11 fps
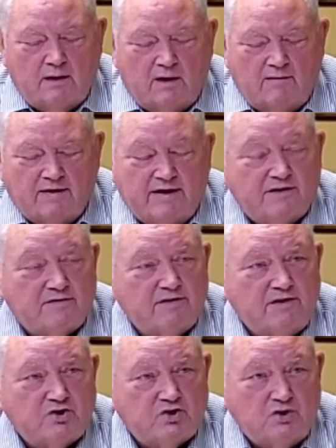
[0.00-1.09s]
of the health of
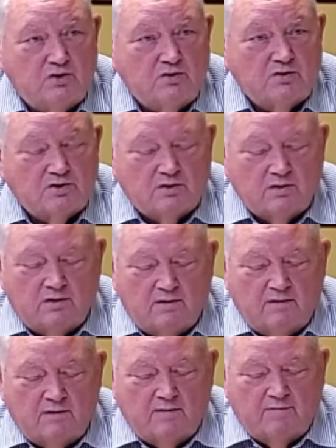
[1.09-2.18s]
other students,
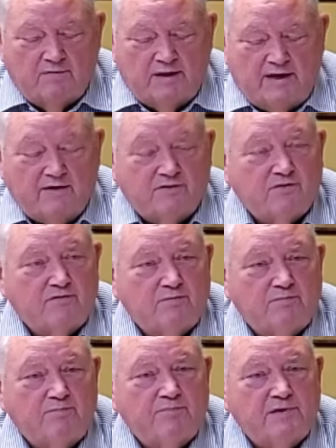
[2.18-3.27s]
the health of
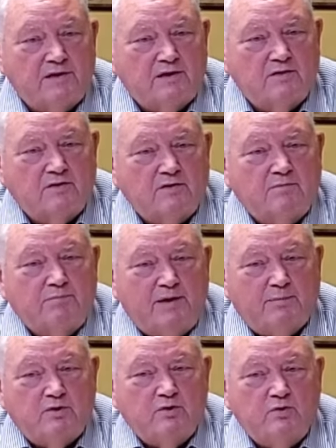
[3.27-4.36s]
the
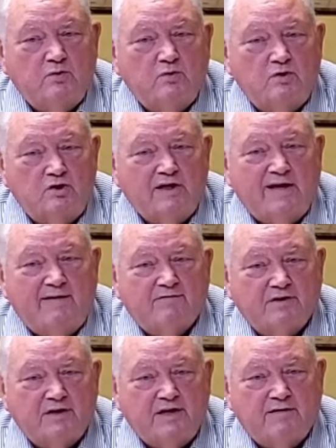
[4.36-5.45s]
people who look after
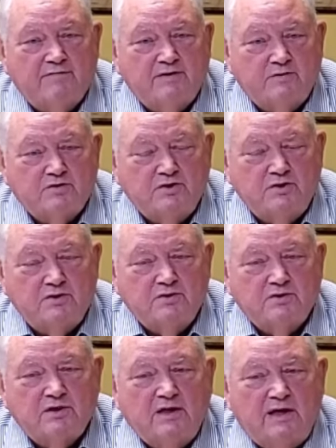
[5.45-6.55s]
and care for those students,
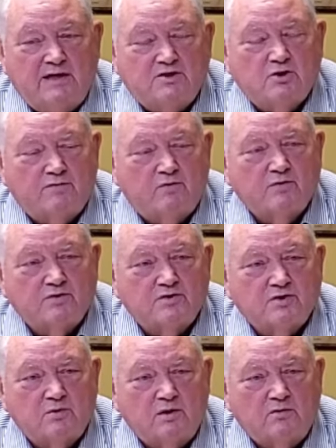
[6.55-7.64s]
and so forth and so
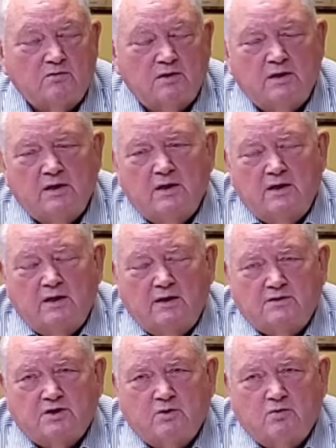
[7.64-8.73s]
on.
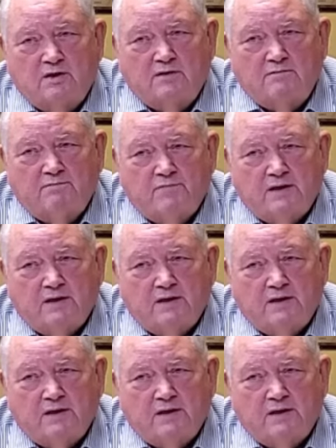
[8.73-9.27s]
So